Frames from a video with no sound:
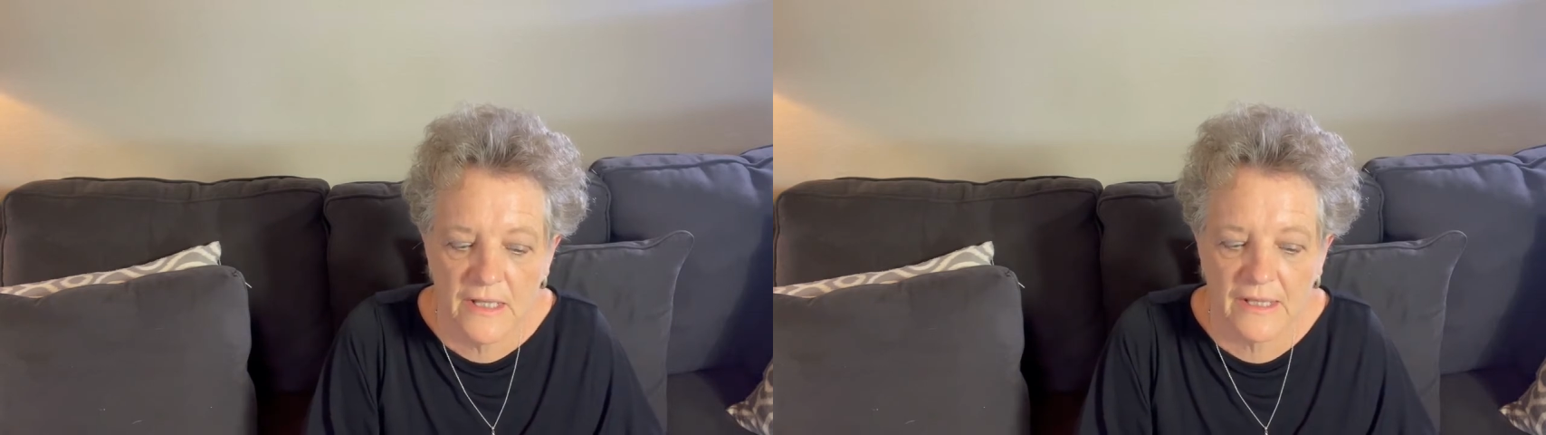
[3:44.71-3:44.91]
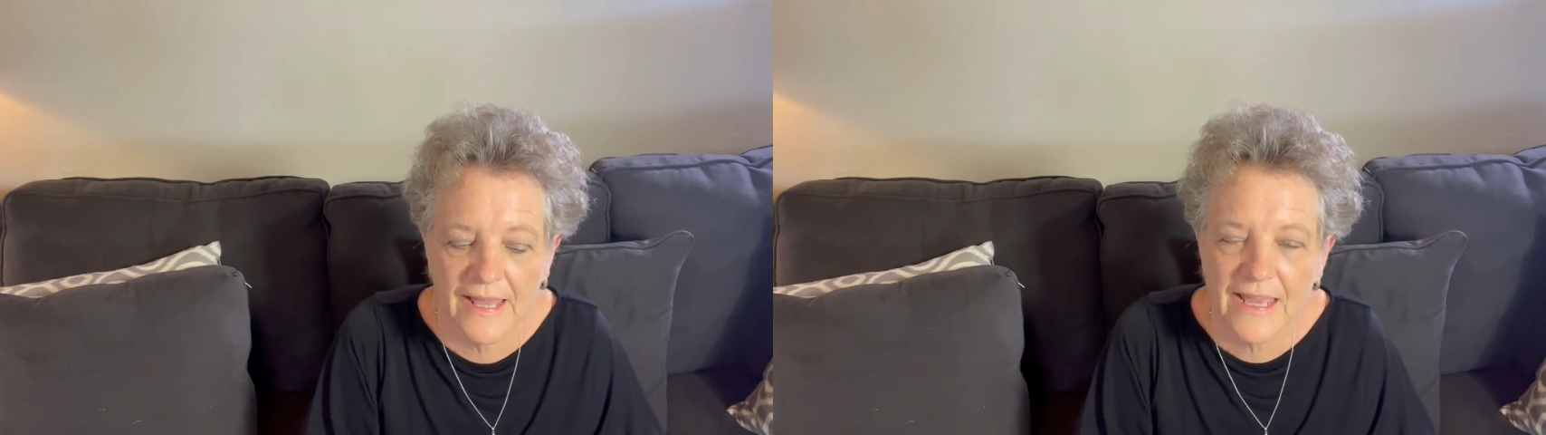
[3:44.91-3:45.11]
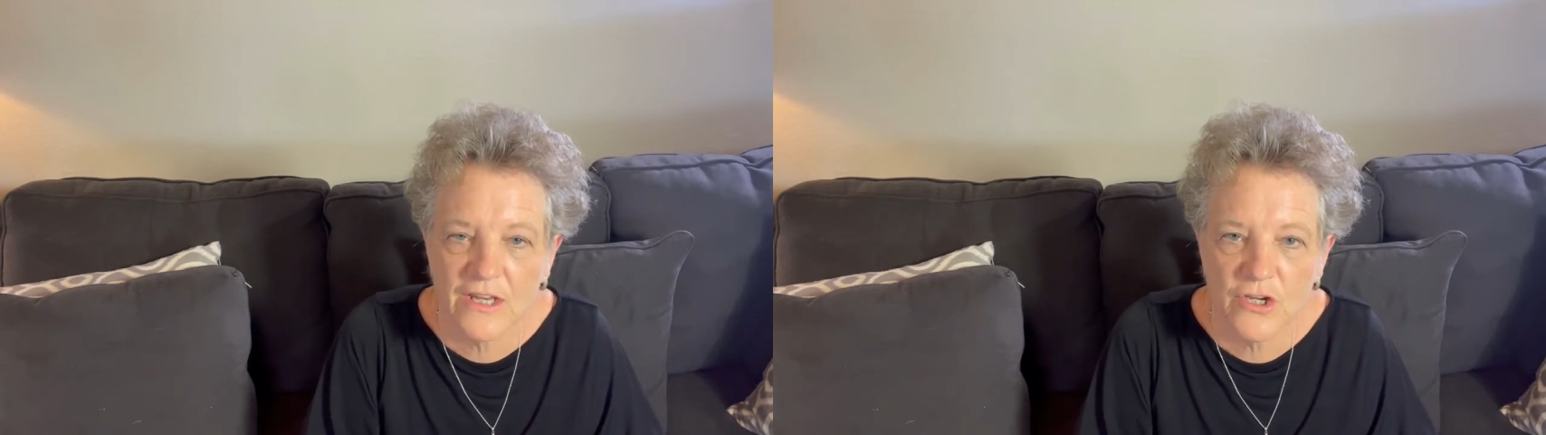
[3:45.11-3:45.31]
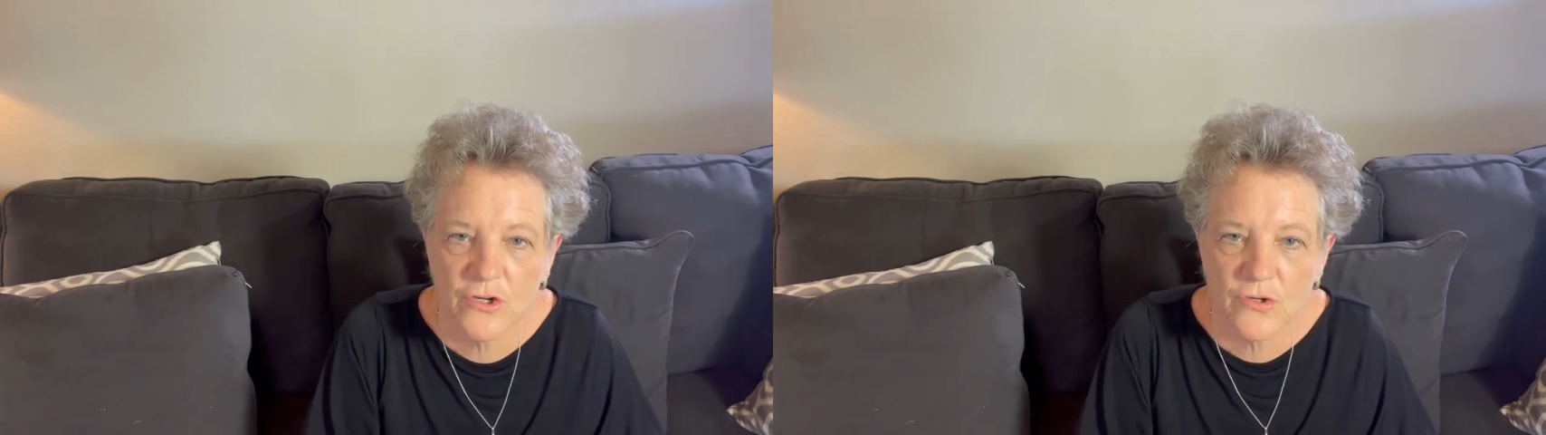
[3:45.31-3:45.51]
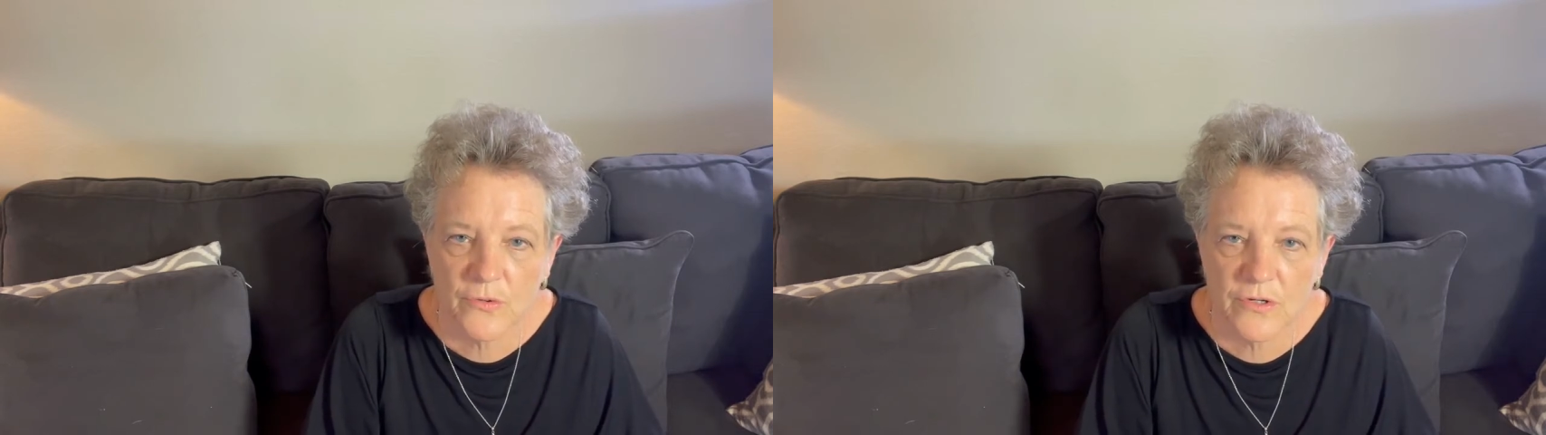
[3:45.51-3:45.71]
land
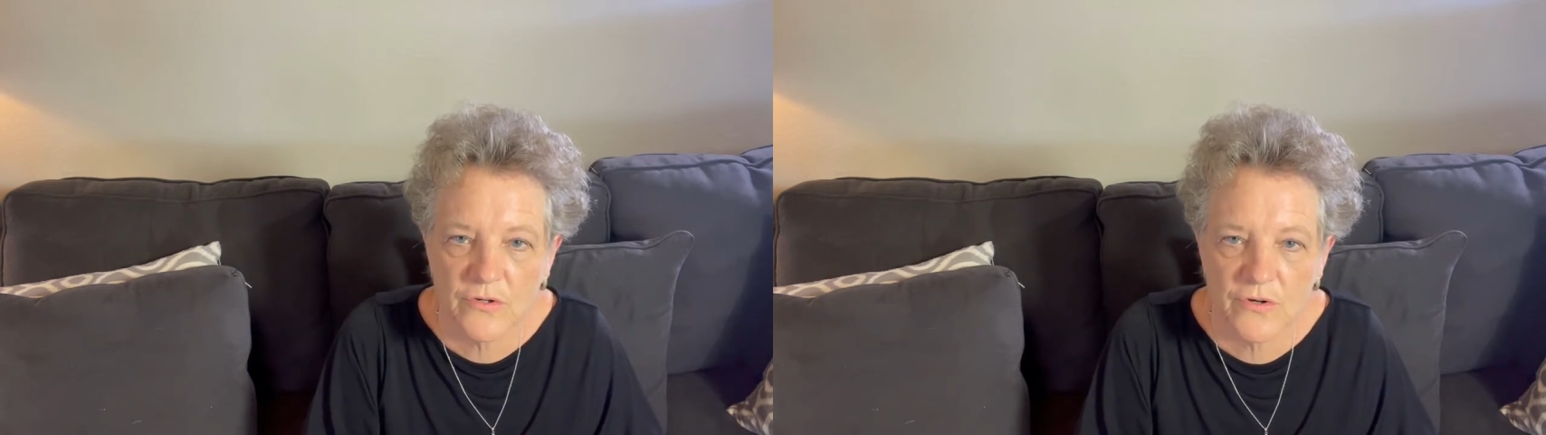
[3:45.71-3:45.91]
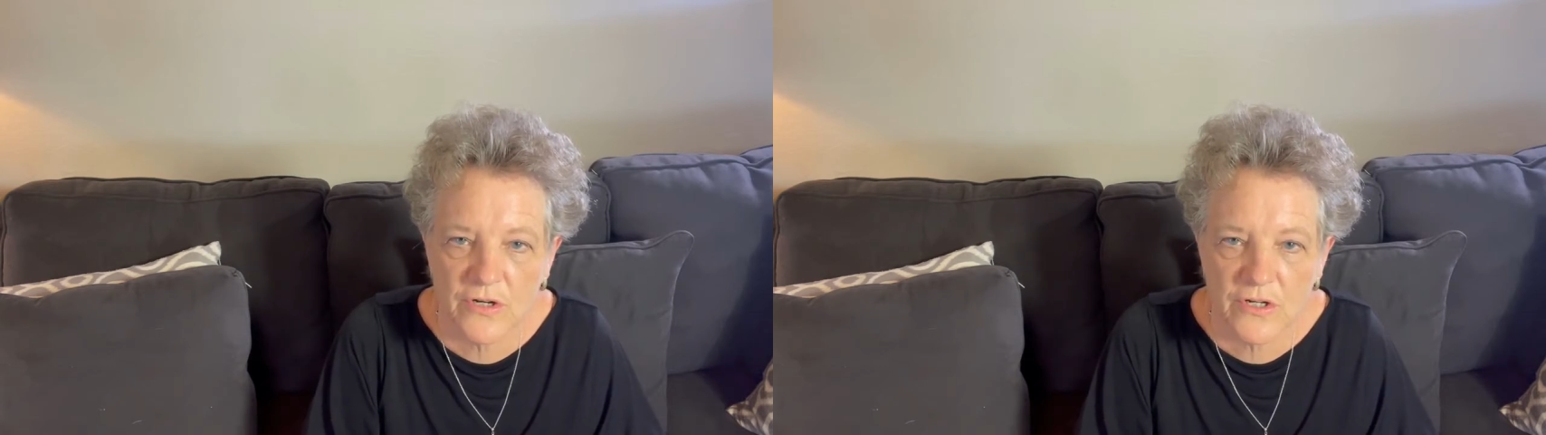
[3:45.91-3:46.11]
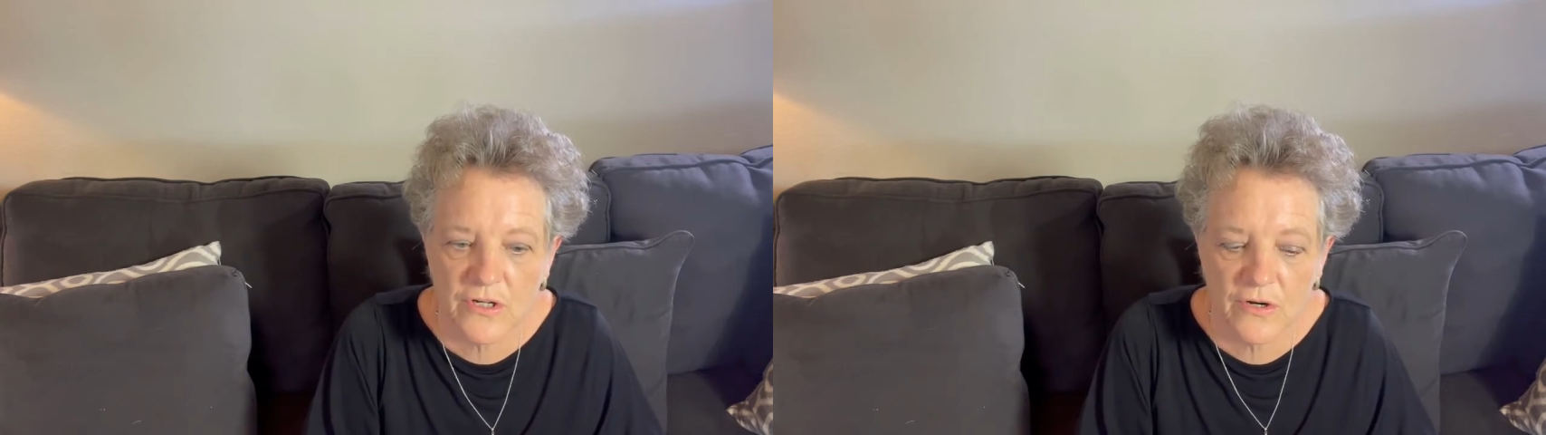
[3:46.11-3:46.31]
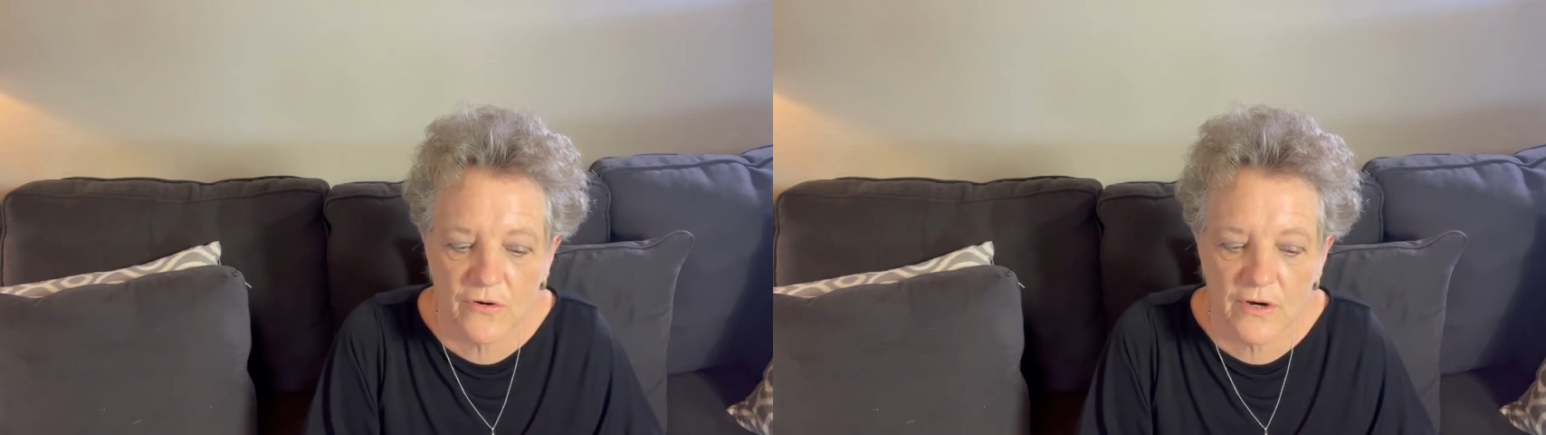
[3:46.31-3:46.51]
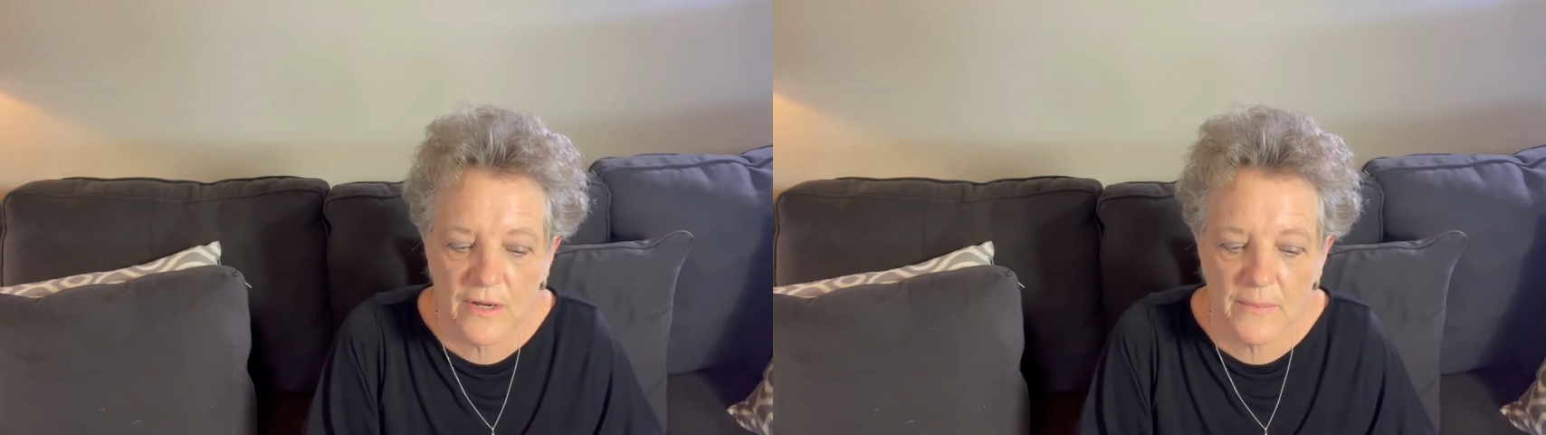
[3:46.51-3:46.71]
use restriction
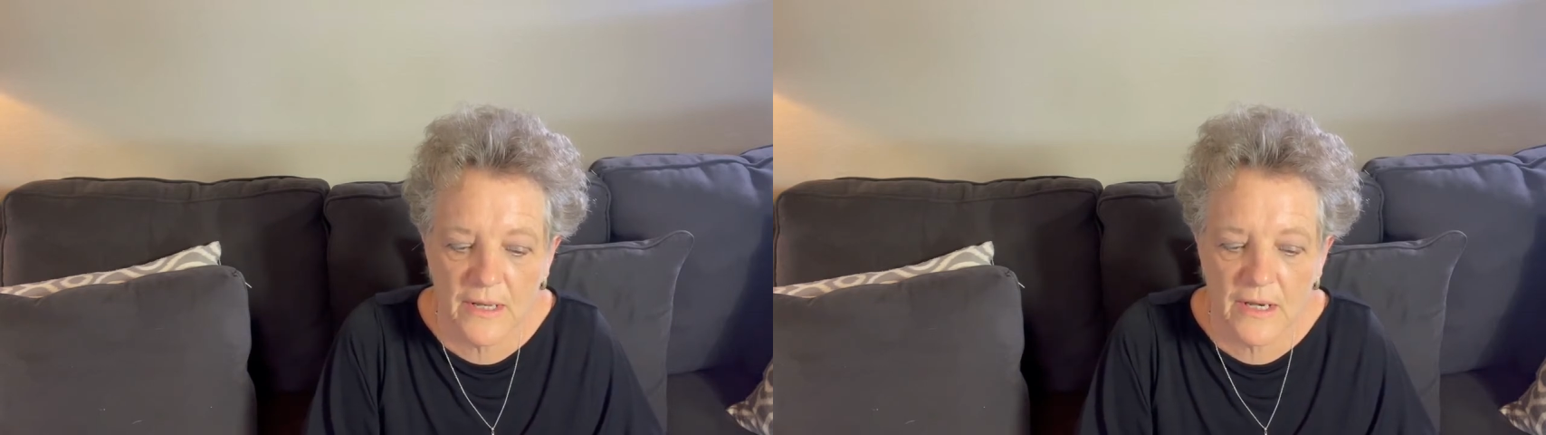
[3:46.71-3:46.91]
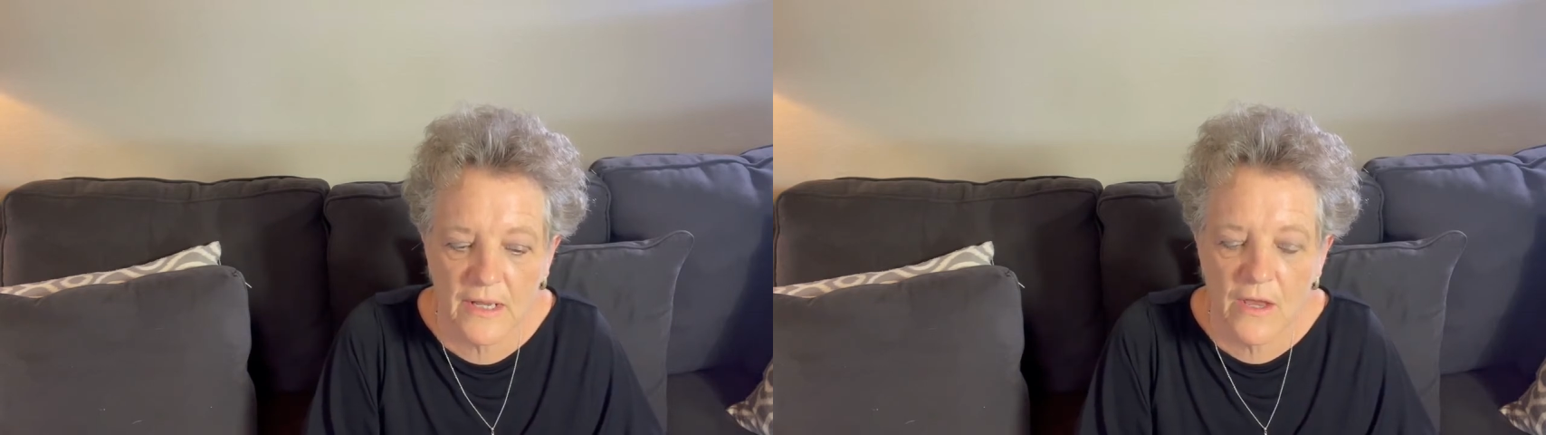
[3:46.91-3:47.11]
agreement,